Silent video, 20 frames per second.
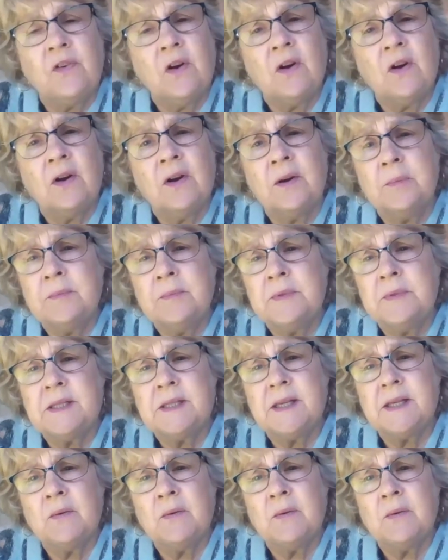
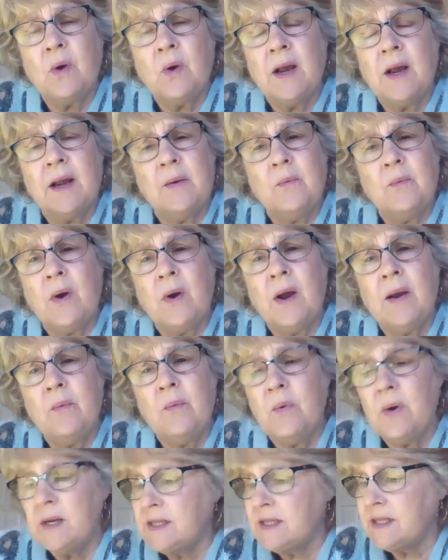farms, and why
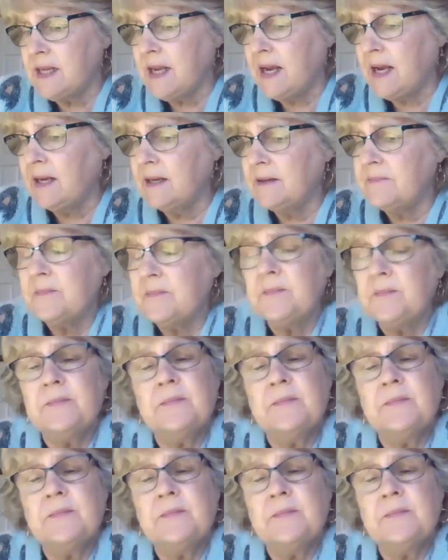was that?